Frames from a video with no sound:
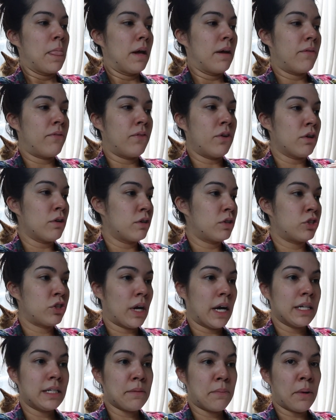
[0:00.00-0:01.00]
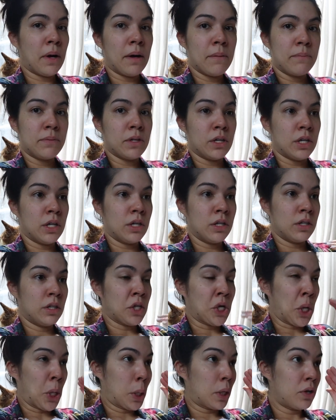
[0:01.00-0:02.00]
if you're trying to pump, then,
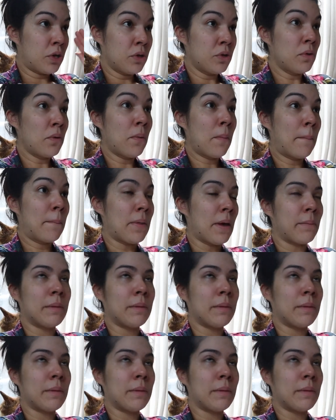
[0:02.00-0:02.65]
then two,